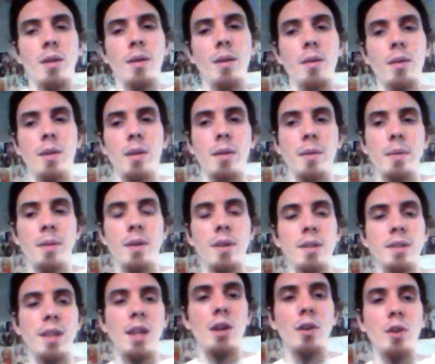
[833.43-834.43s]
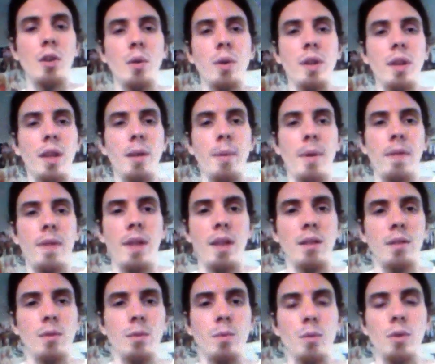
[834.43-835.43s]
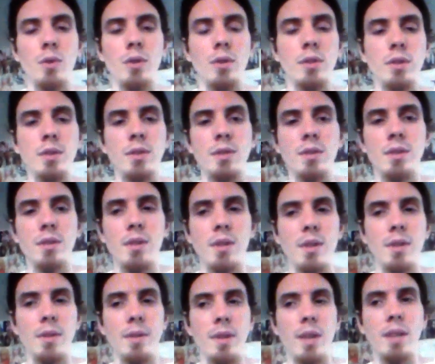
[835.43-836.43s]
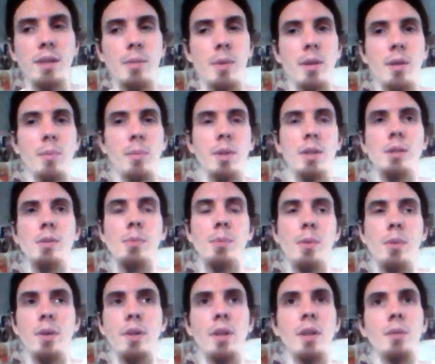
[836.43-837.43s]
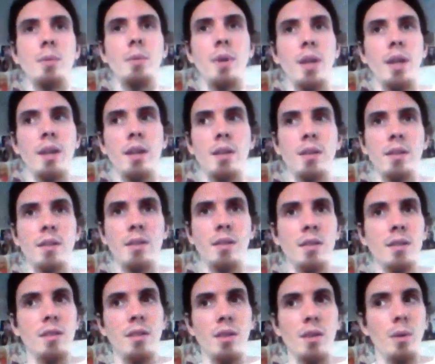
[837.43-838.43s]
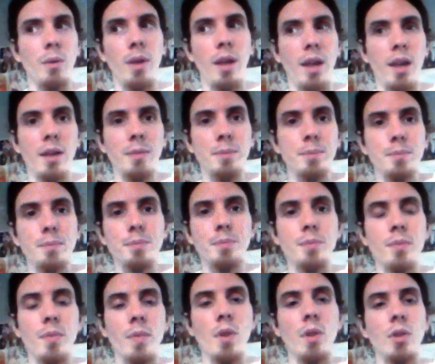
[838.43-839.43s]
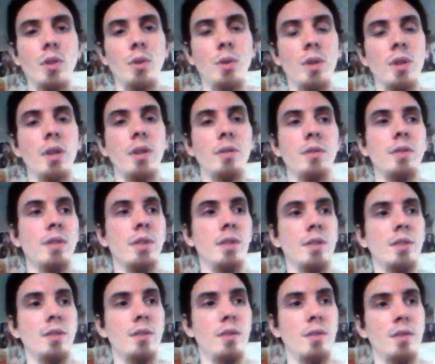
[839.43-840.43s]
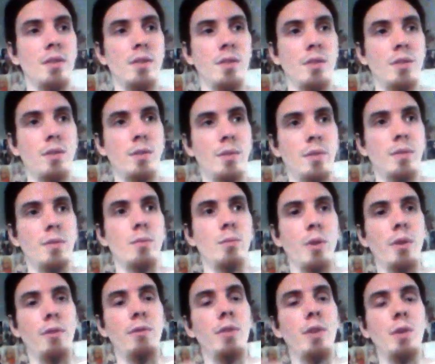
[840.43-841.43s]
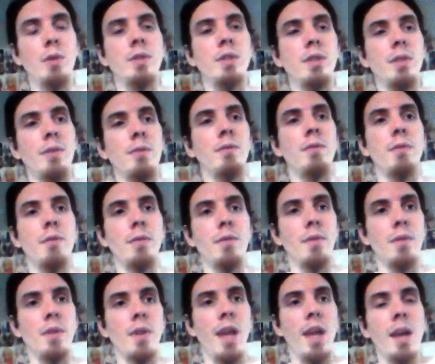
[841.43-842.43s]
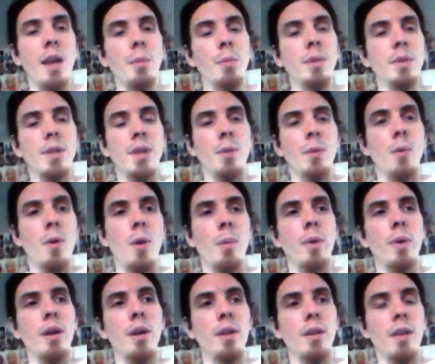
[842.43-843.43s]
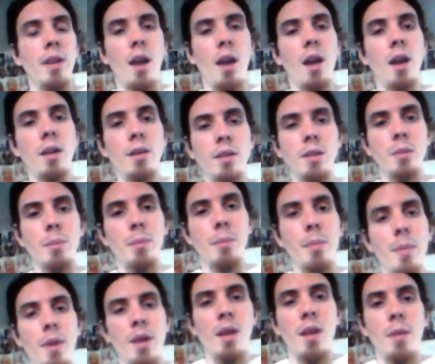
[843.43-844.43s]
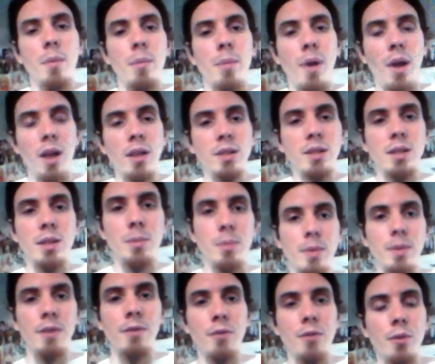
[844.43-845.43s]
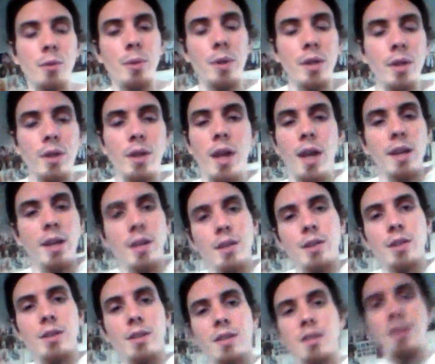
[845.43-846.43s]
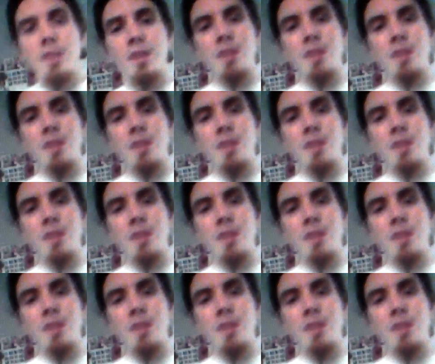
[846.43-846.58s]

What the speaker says: Because I don't know anything about that world. You have to make a police report, and then what? Okay. You could have reviewed some cameras at Walmart caught them, possibly, for real. I didn't